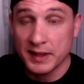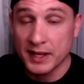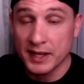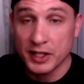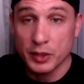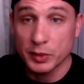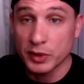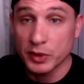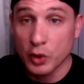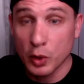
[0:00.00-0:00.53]
that
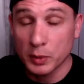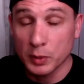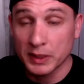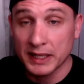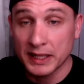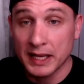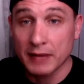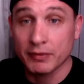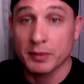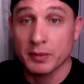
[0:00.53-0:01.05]
you would normally
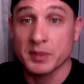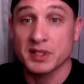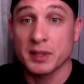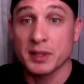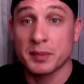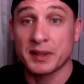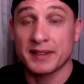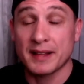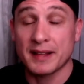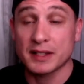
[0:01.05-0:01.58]
get from
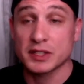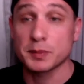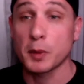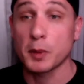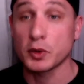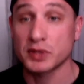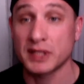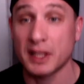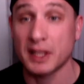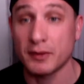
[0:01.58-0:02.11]
something that's
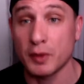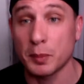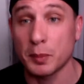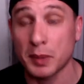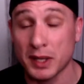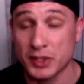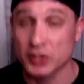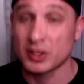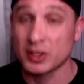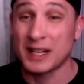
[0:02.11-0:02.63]
supposed to give you
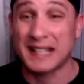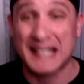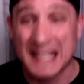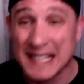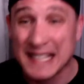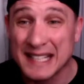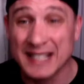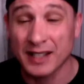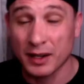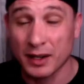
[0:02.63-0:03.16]
pleasure, like
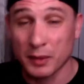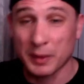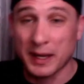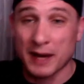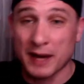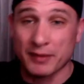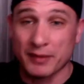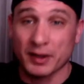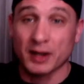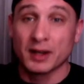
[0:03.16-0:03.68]
eating or
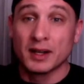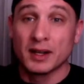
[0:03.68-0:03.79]
whatever.